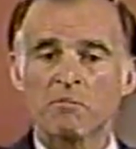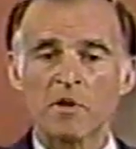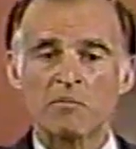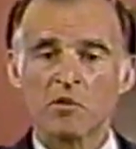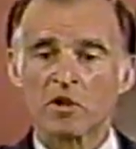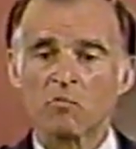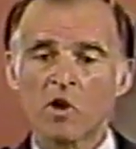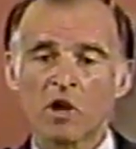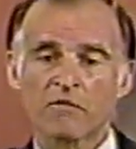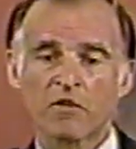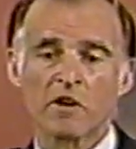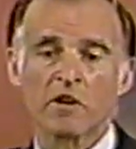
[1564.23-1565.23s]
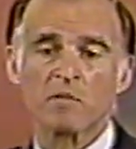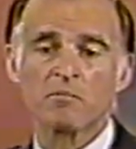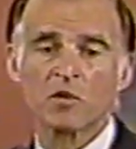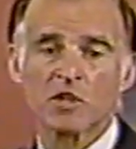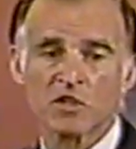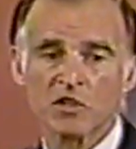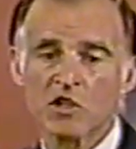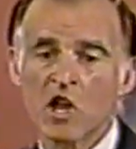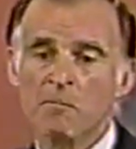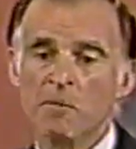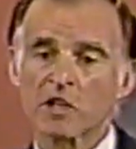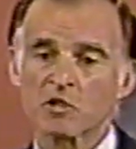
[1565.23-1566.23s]
people on welfare and in prisons
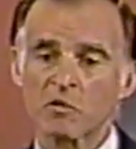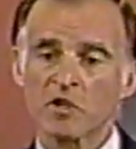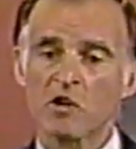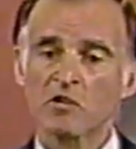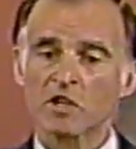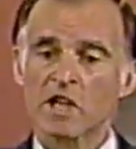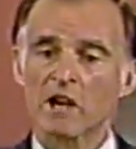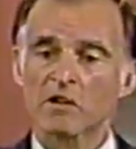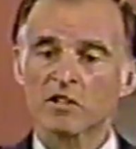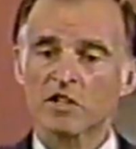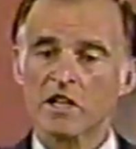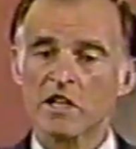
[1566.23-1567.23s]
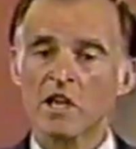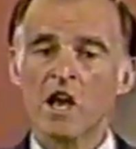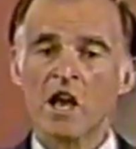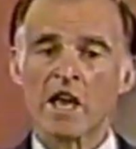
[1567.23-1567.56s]
because we don't guarantee